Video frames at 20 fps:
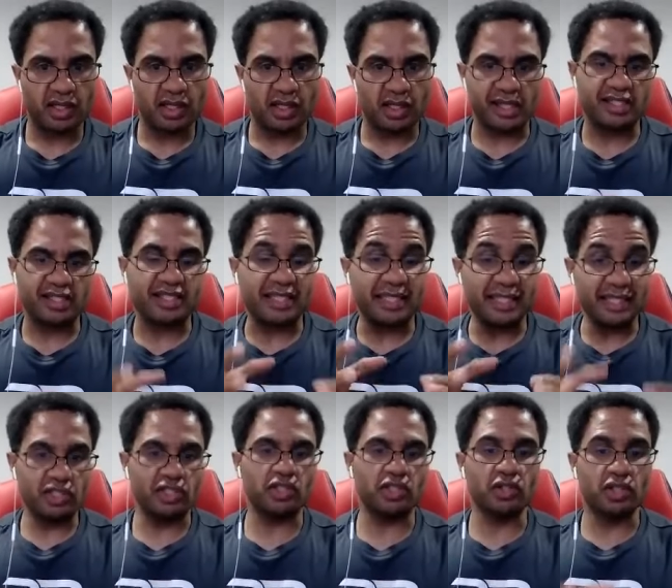It's
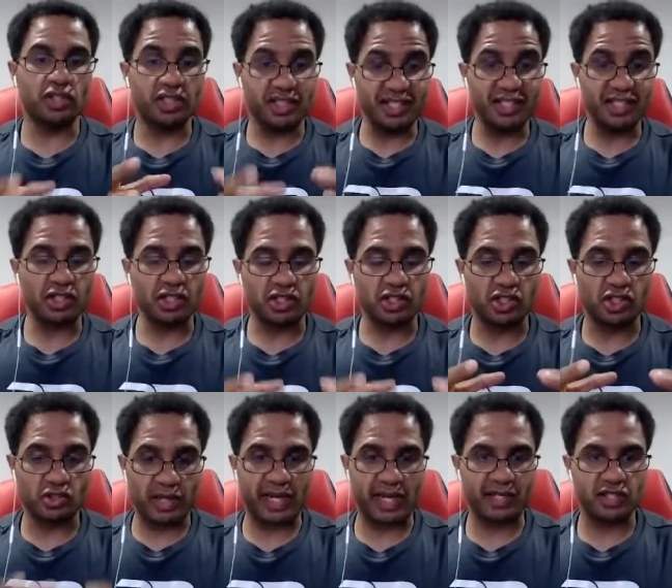easier to teach a
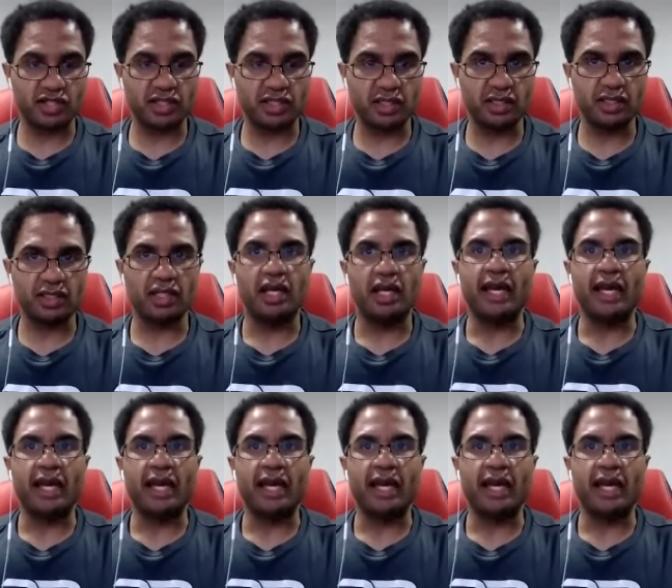strategy,